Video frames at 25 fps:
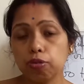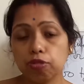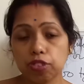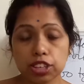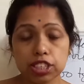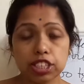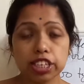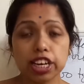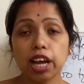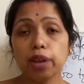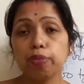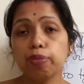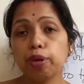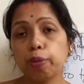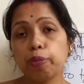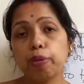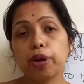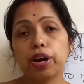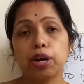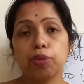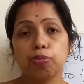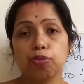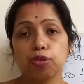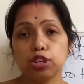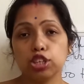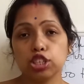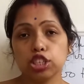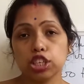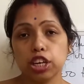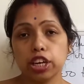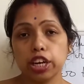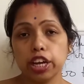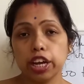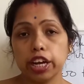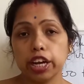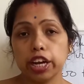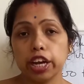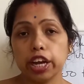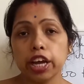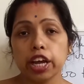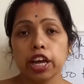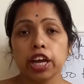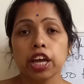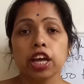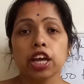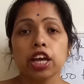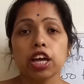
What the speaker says: physical vapor deposition technique,